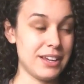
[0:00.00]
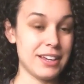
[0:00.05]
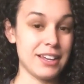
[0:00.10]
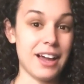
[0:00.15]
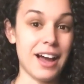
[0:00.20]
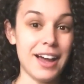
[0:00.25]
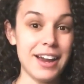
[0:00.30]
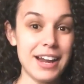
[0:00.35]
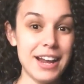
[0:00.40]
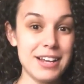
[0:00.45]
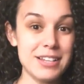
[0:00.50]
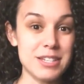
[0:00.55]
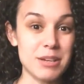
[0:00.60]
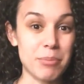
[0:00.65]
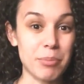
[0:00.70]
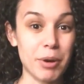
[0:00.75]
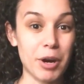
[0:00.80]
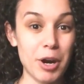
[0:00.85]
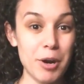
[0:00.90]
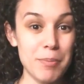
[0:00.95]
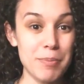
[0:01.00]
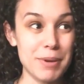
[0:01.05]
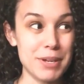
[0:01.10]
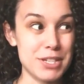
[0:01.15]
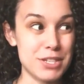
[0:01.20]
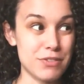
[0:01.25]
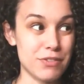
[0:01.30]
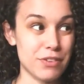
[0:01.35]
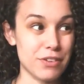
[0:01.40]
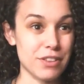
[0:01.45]
God has a
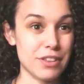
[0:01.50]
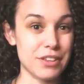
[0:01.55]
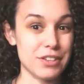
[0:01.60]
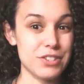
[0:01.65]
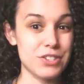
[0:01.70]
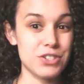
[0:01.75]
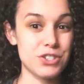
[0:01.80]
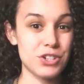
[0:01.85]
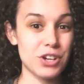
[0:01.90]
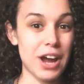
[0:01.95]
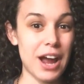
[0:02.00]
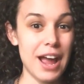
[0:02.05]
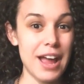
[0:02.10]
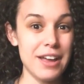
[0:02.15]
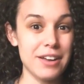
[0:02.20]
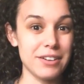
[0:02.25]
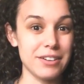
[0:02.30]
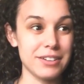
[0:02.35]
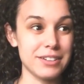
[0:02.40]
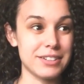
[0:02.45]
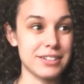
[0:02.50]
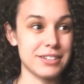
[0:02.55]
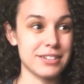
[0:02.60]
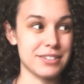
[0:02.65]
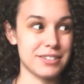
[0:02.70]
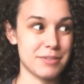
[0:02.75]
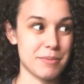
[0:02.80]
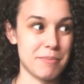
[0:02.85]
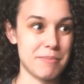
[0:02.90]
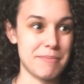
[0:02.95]
purpose for this child.
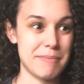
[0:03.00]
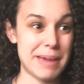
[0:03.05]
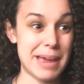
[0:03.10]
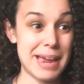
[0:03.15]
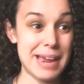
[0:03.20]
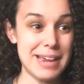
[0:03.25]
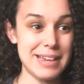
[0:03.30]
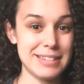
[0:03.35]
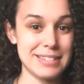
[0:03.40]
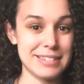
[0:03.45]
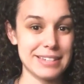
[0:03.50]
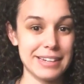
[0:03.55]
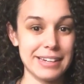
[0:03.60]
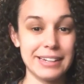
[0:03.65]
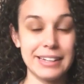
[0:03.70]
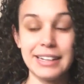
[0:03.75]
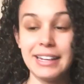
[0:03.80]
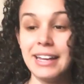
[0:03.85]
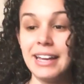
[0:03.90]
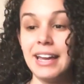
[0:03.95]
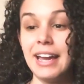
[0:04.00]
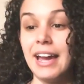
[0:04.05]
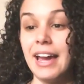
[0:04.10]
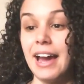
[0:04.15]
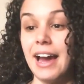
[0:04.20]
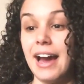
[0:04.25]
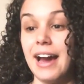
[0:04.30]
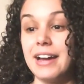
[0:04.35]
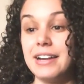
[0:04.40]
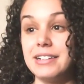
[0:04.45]
It's amazing.
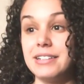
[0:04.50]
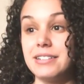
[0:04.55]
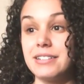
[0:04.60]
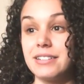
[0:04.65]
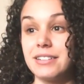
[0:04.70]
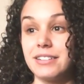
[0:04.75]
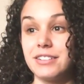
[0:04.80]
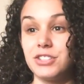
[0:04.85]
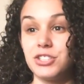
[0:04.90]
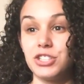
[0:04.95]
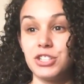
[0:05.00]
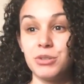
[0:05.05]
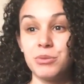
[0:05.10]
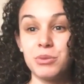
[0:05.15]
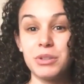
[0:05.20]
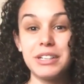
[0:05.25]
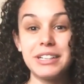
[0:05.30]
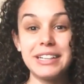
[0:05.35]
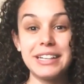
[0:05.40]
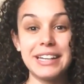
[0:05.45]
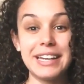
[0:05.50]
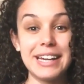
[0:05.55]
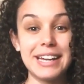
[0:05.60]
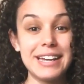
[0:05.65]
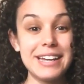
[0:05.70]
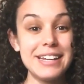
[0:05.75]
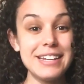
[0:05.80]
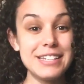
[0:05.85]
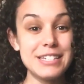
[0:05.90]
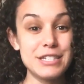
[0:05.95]
And she really
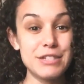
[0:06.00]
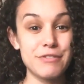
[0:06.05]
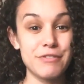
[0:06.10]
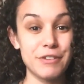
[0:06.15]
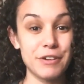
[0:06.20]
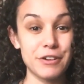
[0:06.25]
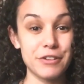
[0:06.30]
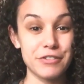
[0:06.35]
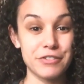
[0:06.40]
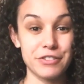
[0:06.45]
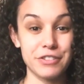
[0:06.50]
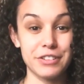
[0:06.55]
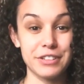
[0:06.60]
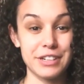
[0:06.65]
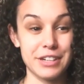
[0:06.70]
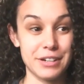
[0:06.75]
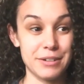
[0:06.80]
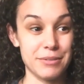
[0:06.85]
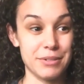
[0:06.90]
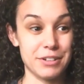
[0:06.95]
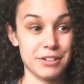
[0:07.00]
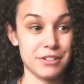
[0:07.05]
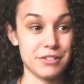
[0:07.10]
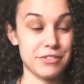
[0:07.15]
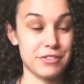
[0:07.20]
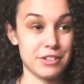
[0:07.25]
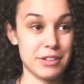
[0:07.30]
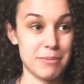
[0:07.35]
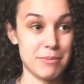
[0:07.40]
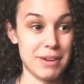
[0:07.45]
is fearfully and
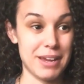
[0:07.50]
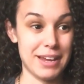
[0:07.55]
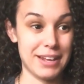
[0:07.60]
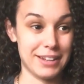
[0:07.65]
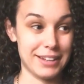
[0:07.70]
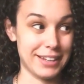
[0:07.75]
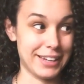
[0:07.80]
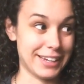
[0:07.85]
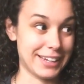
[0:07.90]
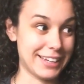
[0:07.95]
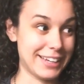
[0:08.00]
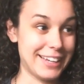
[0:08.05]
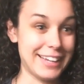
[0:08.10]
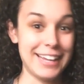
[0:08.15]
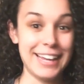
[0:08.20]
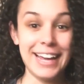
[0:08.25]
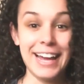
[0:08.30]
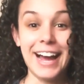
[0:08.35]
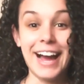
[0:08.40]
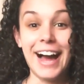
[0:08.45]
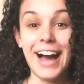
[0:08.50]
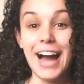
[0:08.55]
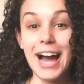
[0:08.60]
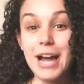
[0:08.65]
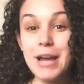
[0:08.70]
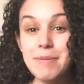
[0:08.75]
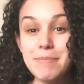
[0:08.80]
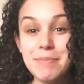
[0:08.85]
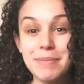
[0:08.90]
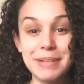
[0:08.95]
wonderfully made. Like,
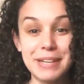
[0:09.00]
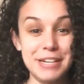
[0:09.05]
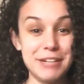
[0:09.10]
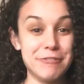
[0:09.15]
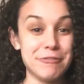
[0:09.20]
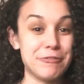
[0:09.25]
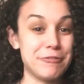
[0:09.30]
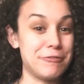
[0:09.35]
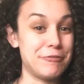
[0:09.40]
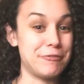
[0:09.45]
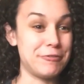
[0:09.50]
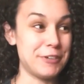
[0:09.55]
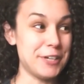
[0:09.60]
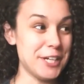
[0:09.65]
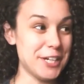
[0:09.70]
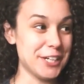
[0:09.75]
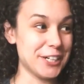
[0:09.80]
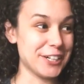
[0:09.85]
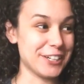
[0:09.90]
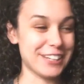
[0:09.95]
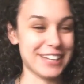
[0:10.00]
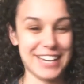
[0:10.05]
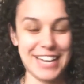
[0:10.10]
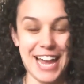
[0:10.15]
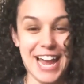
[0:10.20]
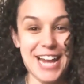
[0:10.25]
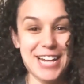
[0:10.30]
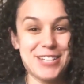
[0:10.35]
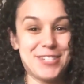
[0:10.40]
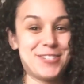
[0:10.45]
I'm in fear.
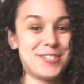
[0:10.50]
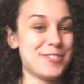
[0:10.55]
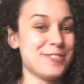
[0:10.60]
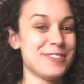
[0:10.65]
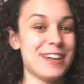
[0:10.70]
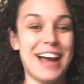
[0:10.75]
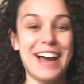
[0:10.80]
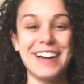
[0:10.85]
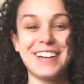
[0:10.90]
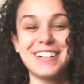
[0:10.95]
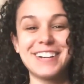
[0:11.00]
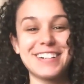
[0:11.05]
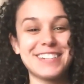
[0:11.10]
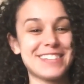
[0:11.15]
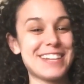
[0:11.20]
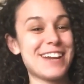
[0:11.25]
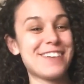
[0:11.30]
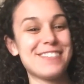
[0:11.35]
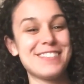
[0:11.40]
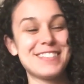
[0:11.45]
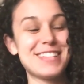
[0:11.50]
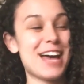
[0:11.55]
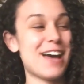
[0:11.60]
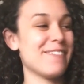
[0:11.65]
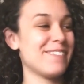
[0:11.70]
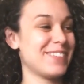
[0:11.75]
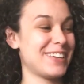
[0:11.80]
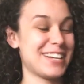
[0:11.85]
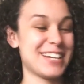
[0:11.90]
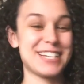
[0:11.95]
Like, I do not understand what's
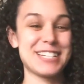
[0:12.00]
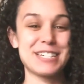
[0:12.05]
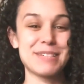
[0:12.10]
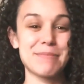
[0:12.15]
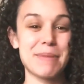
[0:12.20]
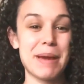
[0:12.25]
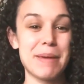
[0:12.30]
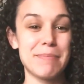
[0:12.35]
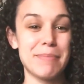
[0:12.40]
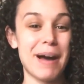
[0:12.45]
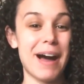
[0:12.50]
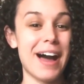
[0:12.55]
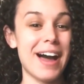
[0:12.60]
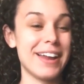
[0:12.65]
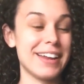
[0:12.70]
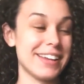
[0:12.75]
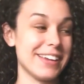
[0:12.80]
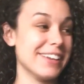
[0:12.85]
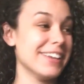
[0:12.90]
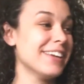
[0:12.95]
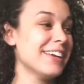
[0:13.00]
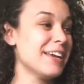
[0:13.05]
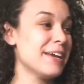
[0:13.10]
happening to my body,